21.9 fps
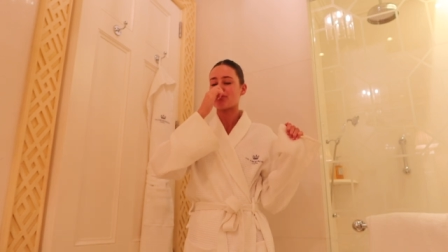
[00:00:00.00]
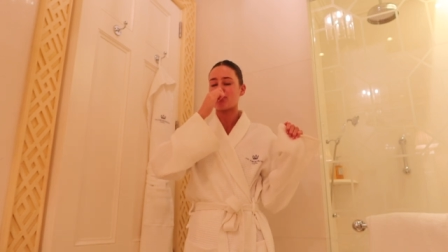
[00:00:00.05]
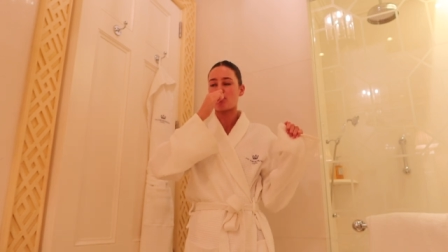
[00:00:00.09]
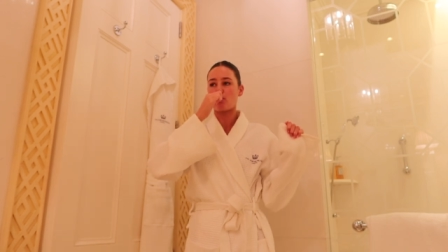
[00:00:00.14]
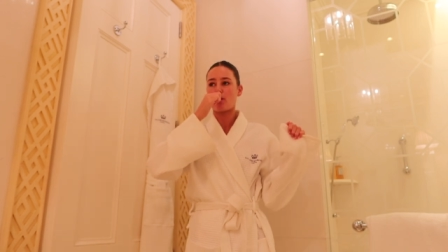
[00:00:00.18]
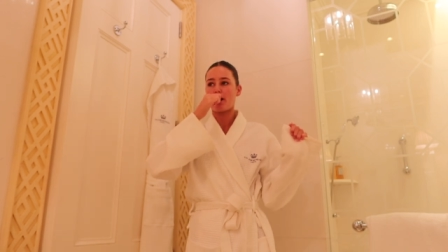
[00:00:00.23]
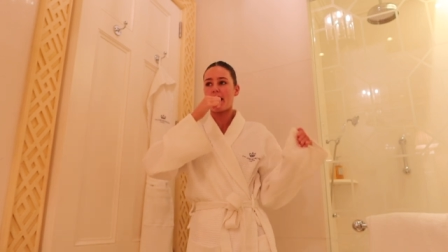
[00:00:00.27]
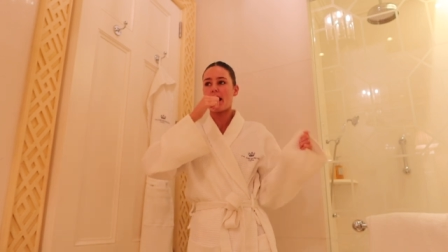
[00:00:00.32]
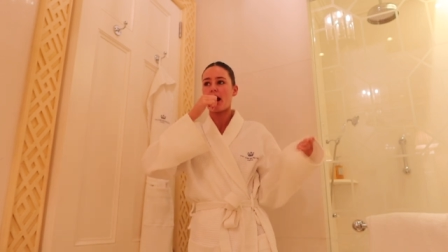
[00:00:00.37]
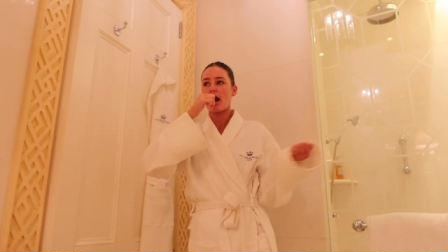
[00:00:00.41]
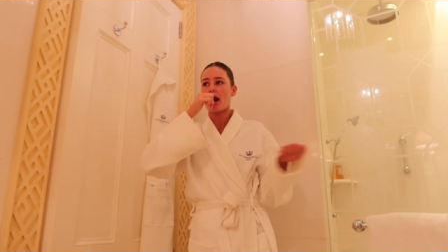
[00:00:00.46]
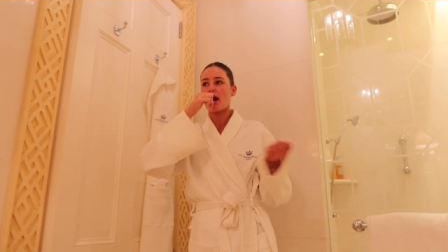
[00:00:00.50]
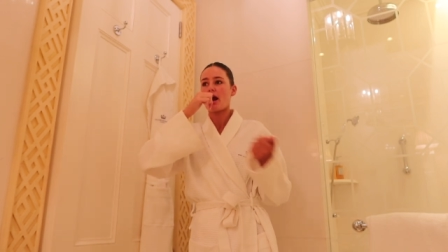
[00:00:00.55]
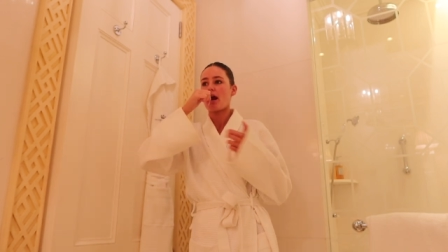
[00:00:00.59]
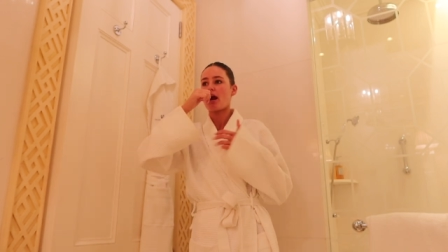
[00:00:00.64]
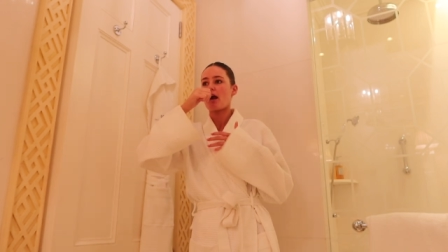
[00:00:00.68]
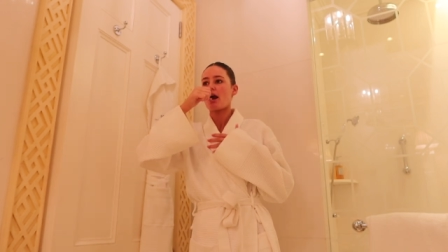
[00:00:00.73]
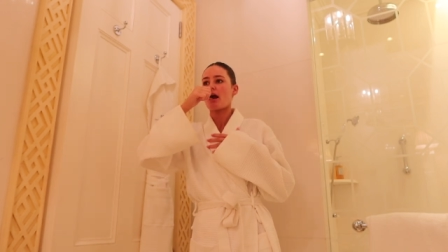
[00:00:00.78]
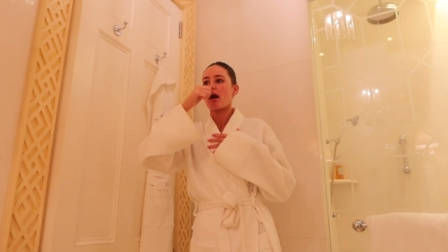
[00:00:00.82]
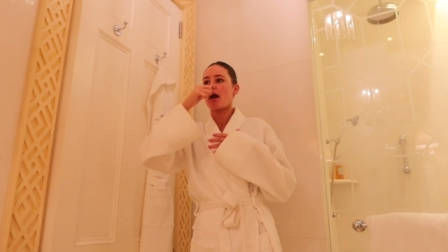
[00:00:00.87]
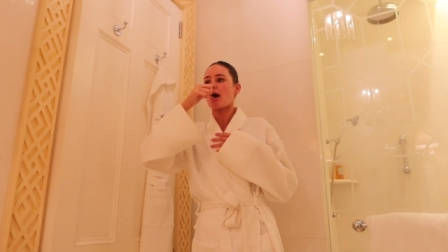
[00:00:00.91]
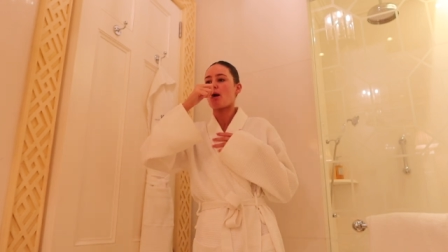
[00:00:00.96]
before.
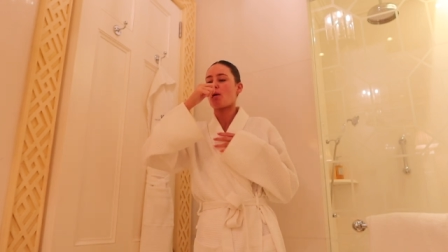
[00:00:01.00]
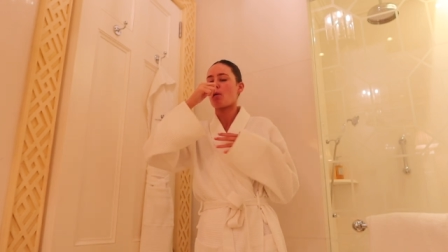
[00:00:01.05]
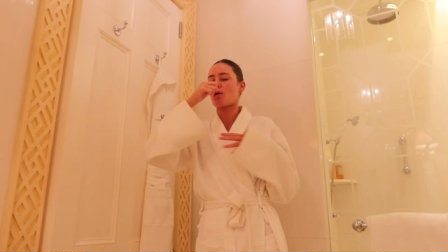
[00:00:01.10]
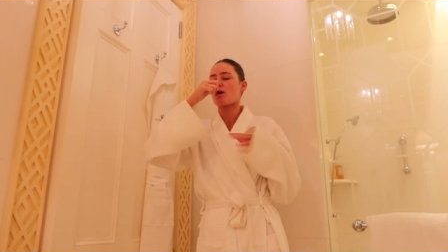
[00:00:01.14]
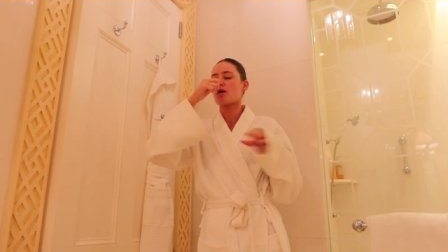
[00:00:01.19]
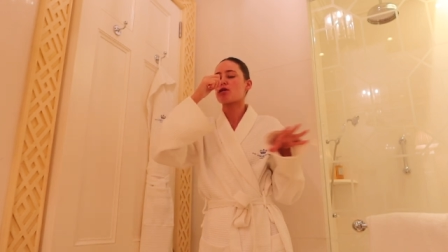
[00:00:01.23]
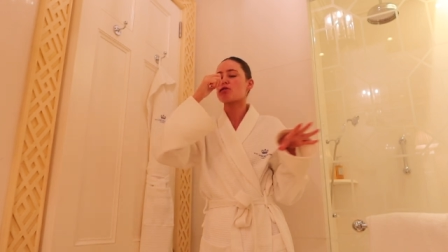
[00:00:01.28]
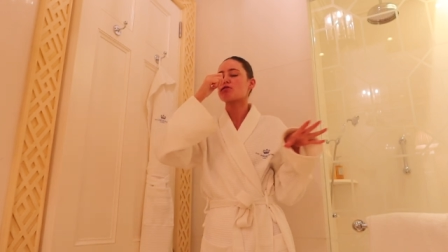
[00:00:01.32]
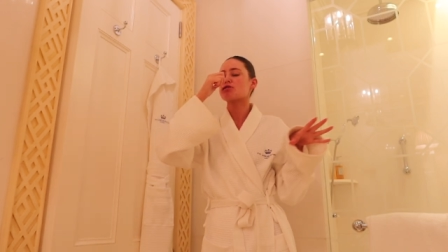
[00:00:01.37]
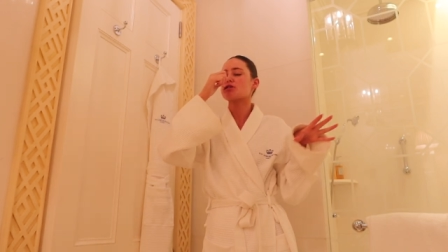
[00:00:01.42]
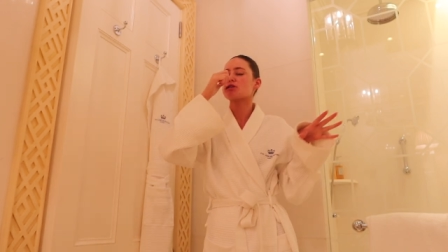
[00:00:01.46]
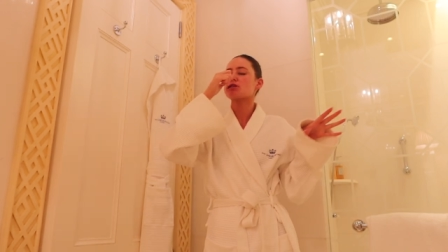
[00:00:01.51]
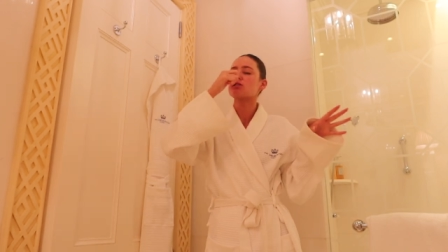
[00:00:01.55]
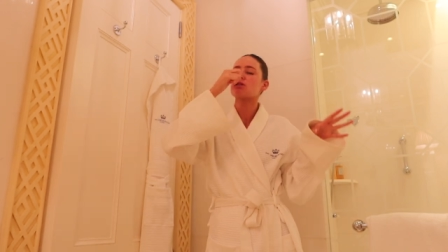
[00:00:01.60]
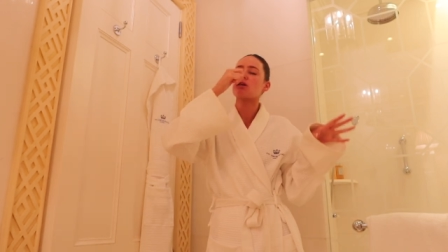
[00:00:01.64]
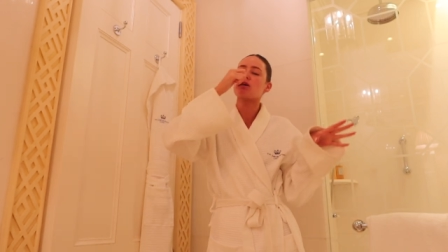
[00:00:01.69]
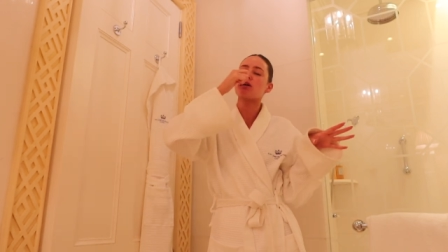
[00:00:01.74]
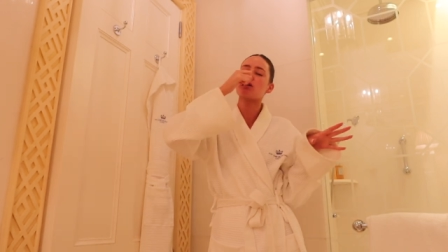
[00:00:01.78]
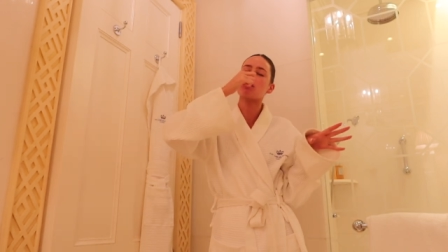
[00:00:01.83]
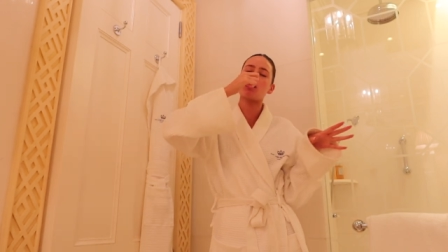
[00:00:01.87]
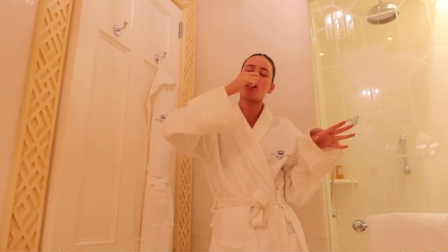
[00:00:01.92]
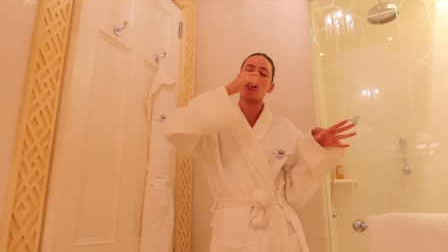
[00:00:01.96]
I wanna use the
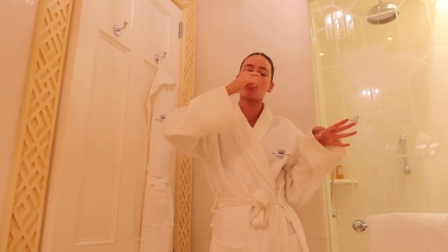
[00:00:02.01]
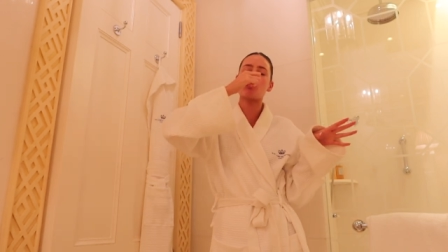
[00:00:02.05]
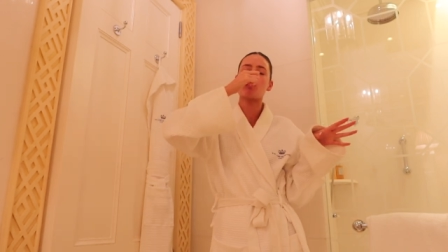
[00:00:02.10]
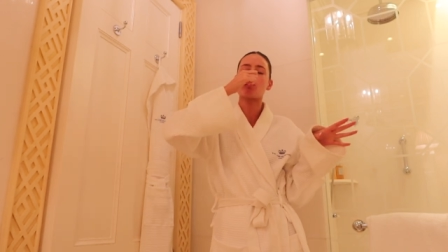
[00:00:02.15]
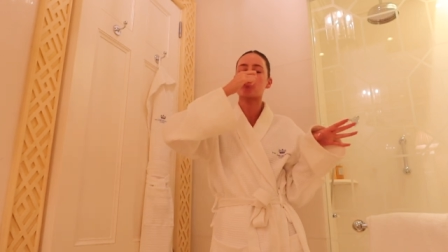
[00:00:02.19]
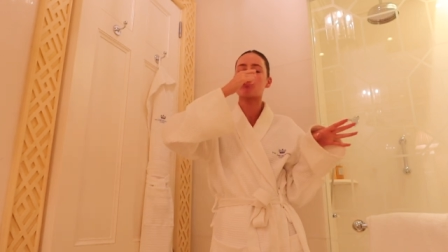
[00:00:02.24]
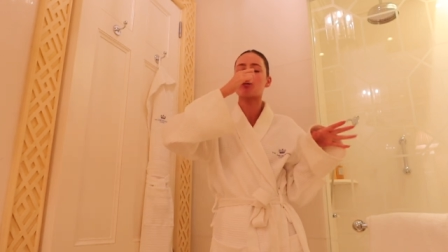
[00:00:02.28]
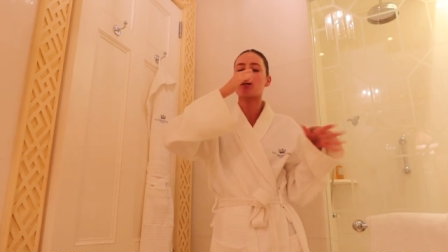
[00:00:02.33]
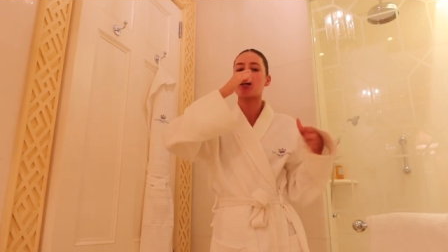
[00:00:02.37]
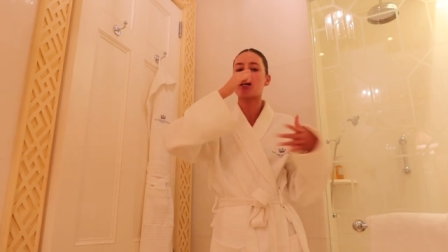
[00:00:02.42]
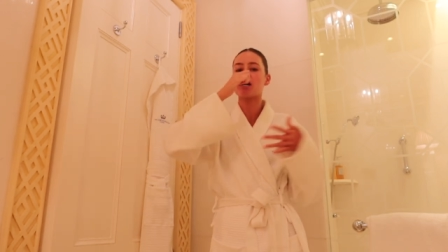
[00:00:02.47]
sauna,